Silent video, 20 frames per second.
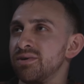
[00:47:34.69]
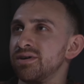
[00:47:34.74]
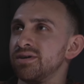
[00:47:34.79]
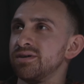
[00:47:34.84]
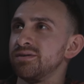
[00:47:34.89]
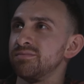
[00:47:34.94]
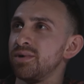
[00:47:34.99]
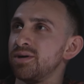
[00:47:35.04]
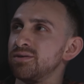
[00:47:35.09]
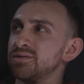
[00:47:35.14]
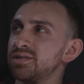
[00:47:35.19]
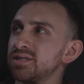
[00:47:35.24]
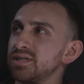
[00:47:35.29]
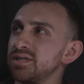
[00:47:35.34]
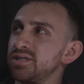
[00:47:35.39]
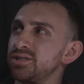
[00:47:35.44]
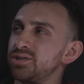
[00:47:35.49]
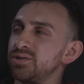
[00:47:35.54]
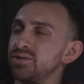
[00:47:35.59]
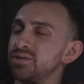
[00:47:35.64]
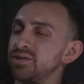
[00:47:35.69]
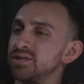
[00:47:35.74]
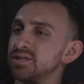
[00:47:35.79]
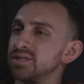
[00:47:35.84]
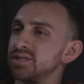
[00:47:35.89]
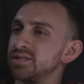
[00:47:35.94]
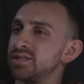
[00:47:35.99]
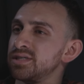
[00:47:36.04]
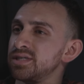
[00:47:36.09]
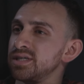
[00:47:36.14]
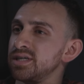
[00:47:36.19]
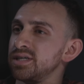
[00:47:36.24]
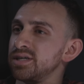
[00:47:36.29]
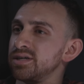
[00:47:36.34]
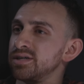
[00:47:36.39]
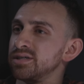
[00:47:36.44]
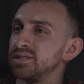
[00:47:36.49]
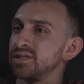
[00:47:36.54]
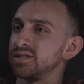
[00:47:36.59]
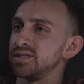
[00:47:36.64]
were mostly juniors and
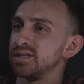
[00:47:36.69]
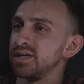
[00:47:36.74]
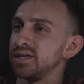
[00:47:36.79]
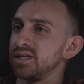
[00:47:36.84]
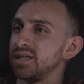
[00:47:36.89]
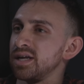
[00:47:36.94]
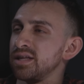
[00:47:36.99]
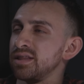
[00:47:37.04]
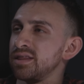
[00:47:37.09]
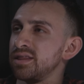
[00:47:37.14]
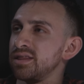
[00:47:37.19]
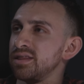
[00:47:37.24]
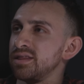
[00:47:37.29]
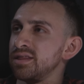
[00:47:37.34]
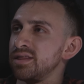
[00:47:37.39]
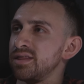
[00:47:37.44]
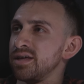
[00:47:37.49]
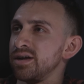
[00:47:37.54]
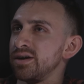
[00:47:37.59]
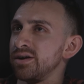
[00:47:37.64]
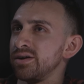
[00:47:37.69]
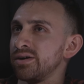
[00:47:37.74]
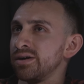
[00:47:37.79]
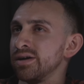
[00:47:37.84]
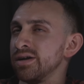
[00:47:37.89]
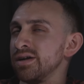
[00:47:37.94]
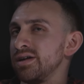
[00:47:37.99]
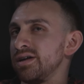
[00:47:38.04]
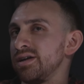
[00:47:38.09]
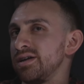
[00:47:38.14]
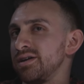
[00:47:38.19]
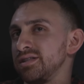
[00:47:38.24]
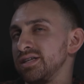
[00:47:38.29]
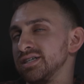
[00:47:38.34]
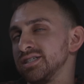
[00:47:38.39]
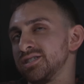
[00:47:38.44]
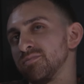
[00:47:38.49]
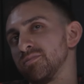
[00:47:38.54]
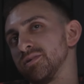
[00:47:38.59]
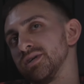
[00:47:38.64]
seniors, and their
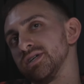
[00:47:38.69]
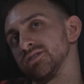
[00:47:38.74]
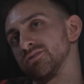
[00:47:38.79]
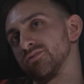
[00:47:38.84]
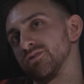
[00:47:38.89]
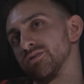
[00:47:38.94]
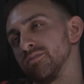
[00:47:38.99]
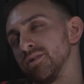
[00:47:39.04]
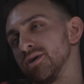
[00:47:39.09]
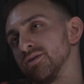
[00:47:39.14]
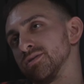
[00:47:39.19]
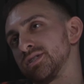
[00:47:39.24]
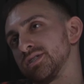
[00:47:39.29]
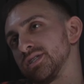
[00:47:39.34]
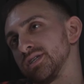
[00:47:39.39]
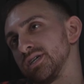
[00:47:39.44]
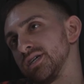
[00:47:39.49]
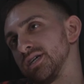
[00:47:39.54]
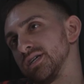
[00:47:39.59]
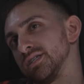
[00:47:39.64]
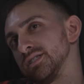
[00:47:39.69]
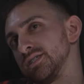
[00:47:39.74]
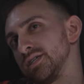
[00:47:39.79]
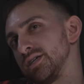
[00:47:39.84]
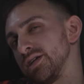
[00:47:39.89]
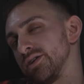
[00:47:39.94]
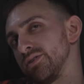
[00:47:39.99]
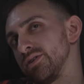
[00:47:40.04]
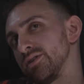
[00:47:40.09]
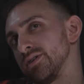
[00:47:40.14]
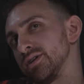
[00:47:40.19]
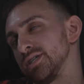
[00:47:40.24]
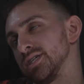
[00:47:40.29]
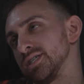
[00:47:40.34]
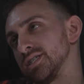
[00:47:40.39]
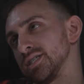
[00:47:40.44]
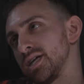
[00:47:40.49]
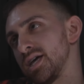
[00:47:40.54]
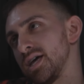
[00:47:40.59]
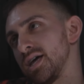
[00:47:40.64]
disciplines were mostly interior
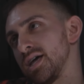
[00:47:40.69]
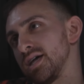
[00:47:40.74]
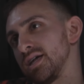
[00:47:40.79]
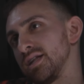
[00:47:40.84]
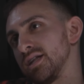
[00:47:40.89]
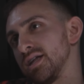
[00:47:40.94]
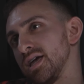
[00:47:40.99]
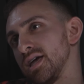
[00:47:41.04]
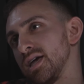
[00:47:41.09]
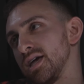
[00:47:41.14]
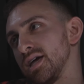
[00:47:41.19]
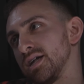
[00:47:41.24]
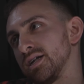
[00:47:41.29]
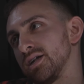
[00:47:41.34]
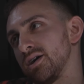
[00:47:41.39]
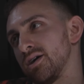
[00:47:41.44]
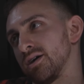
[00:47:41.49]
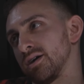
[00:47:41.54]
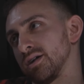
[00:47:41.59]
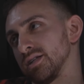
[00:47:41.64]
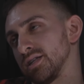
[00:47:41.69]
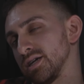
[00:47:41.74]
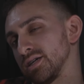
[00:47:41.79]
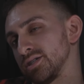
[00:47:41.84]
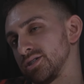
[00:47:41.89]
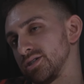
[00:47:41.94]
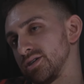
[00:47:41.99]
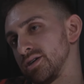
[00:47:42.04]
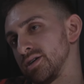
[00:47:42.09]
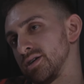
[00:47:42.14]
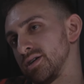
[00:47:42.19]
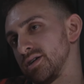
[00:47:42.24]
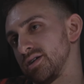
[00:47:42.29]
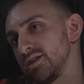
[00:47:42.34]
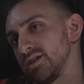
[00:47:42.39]
design and architecture.